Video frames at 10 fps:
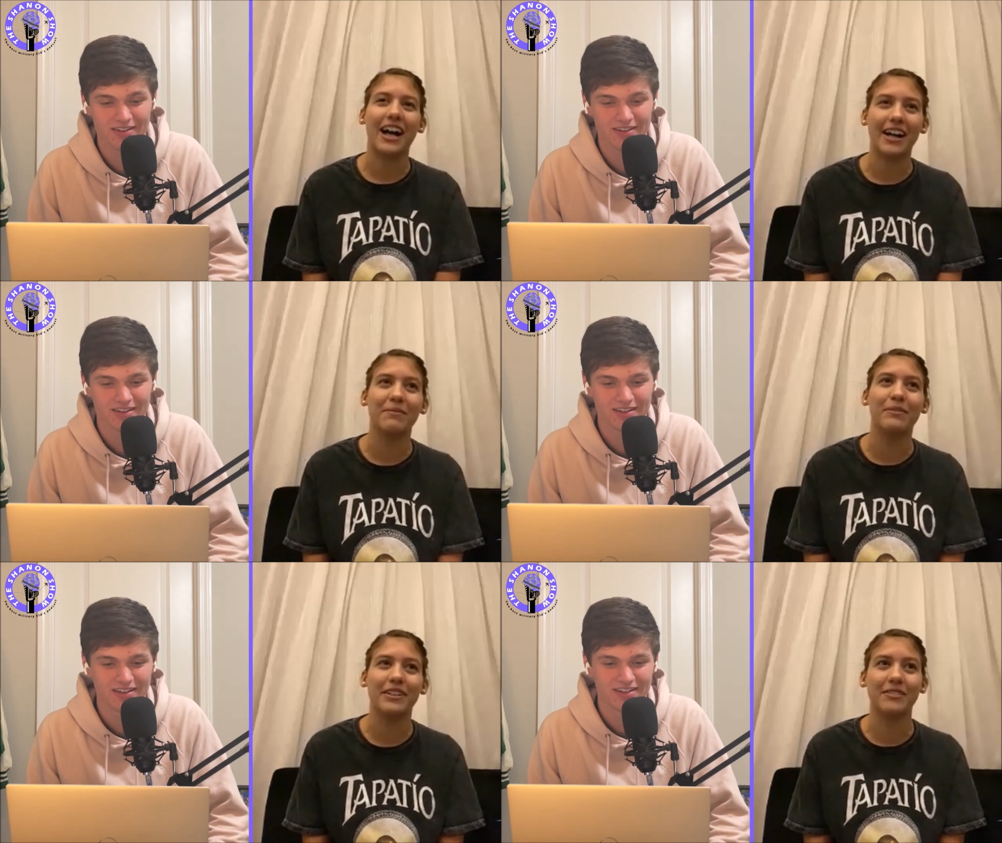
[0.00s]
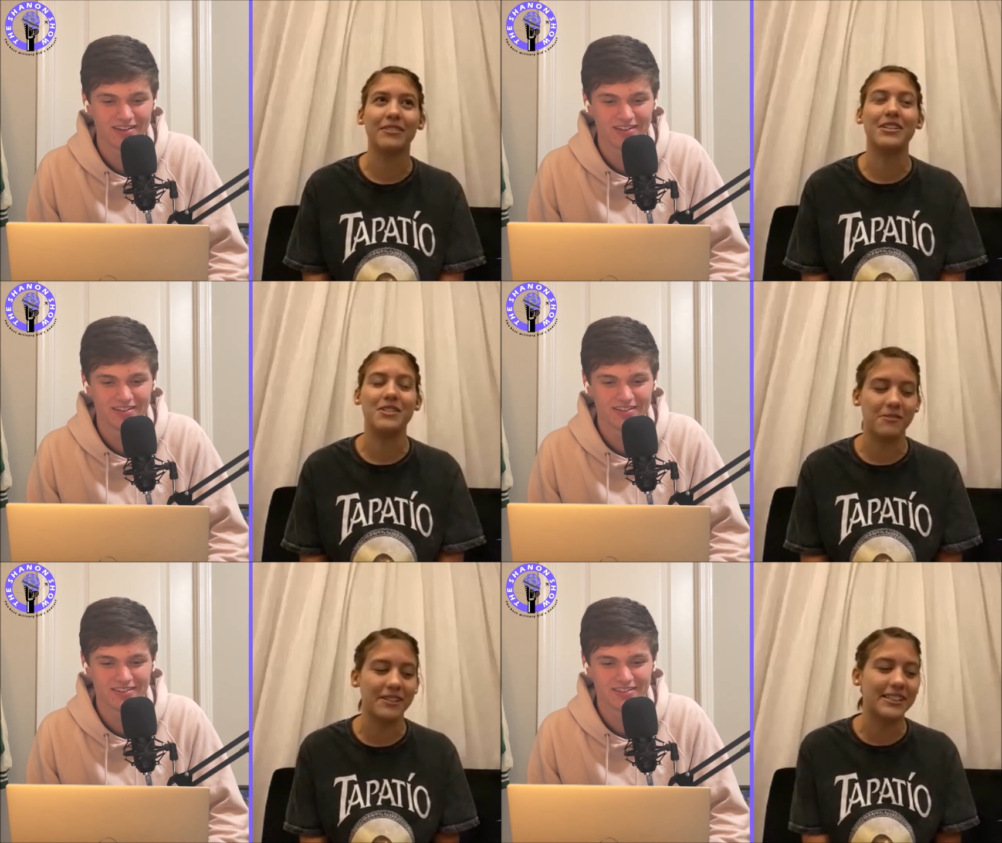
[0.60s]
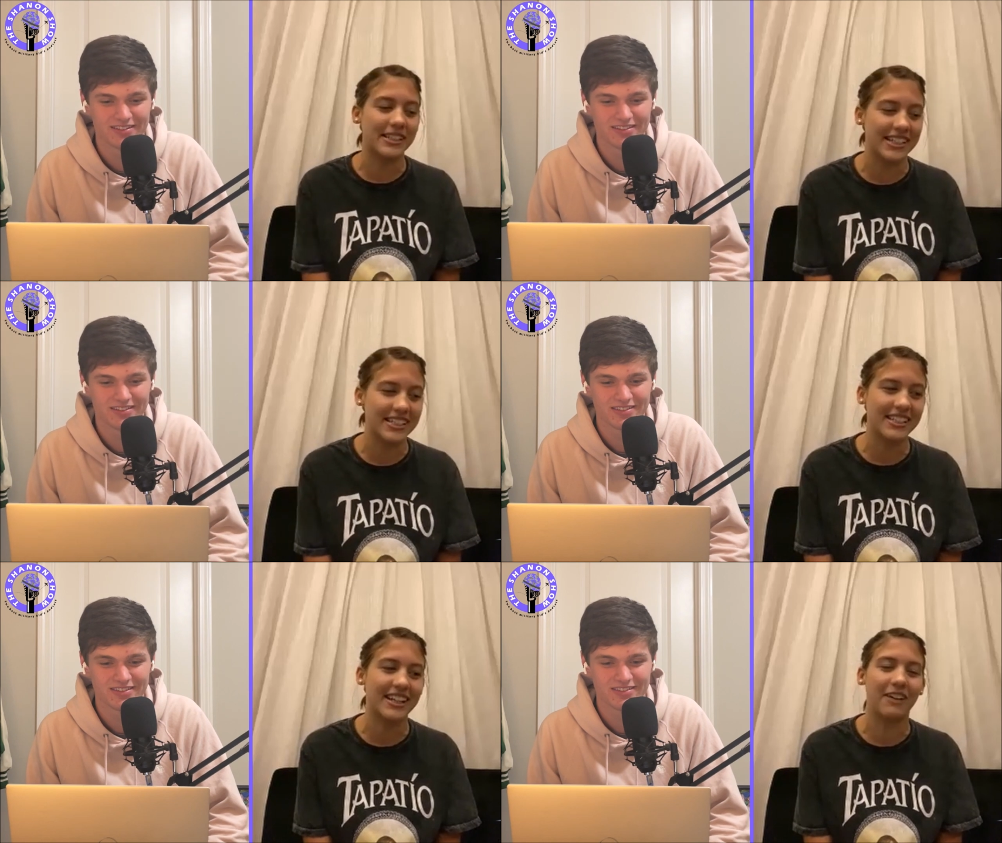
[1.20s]
Speaker 1: i'm literally doing
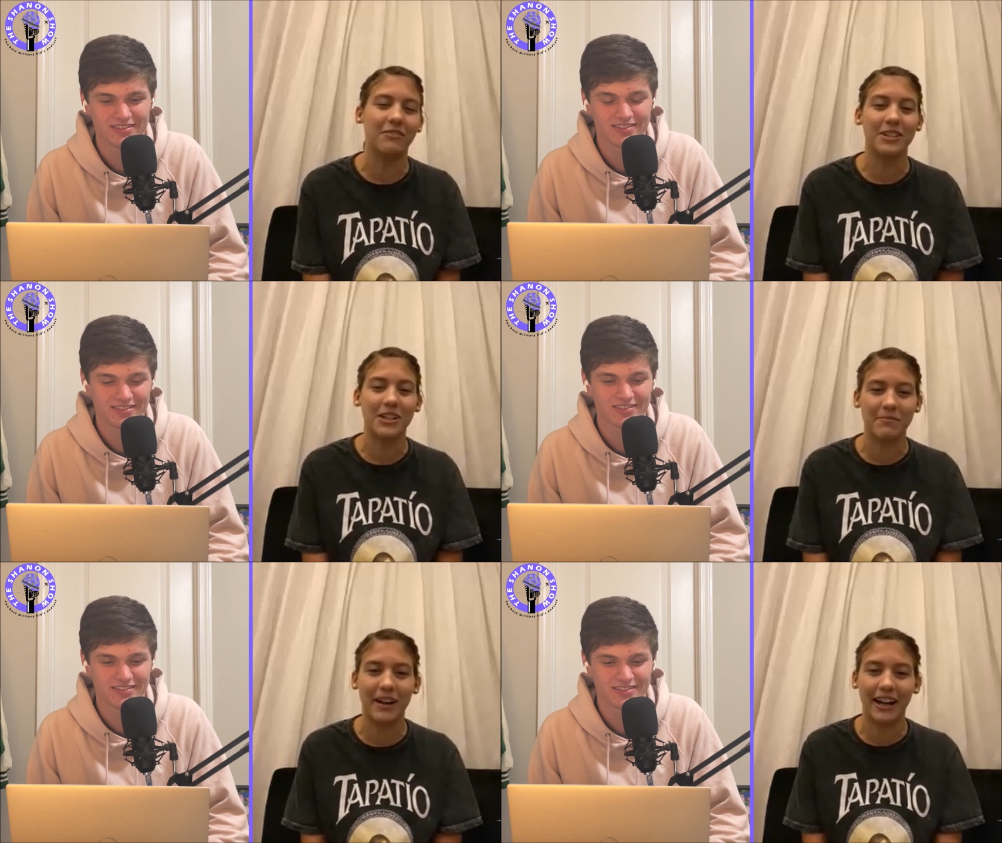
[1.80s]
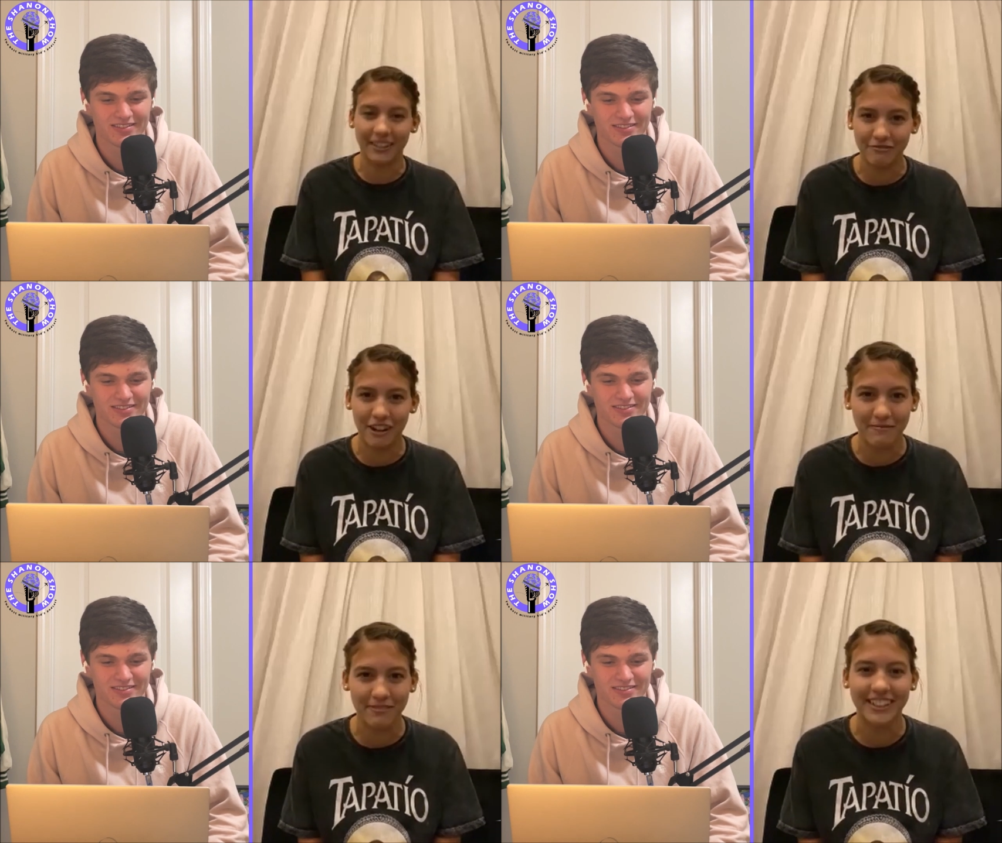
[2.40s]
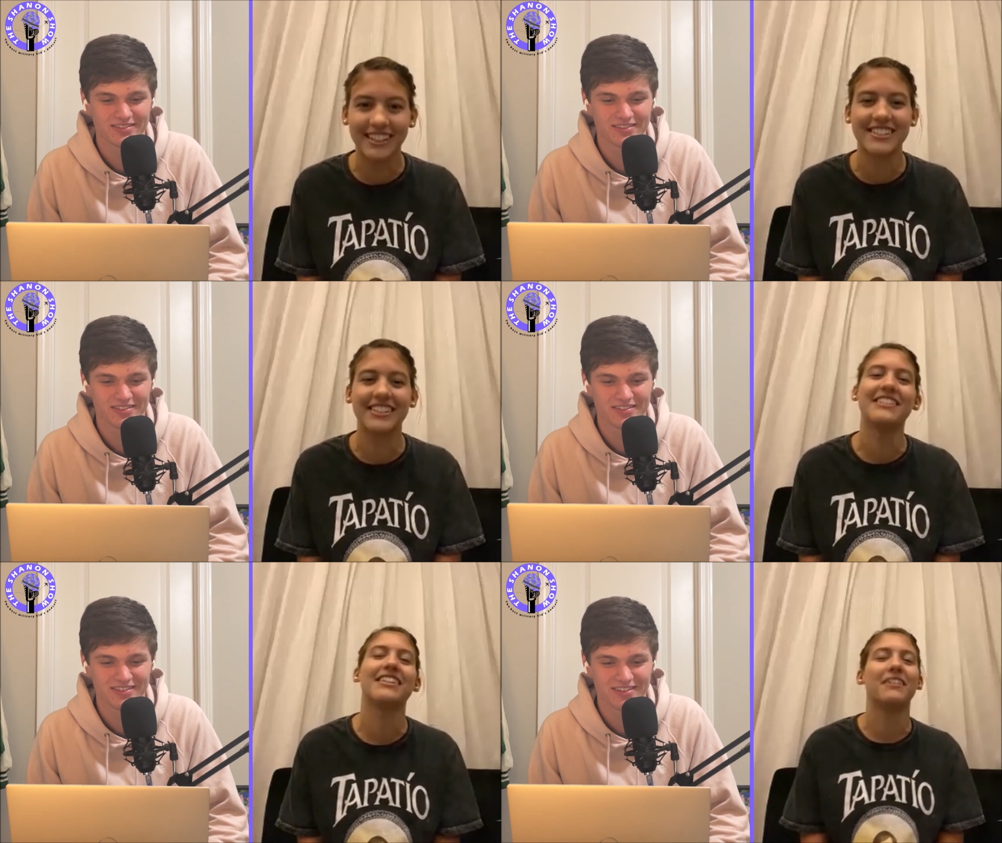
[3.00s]
this and i will come back in five minutes and
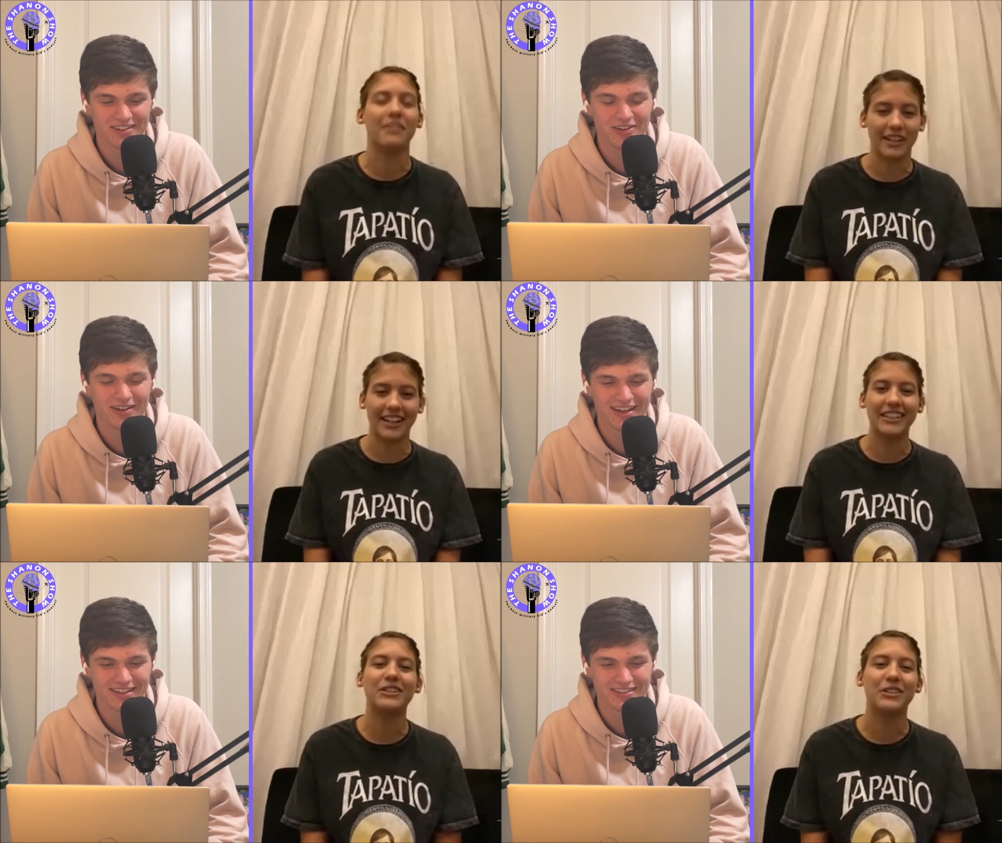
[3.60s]
he's like okay, okay.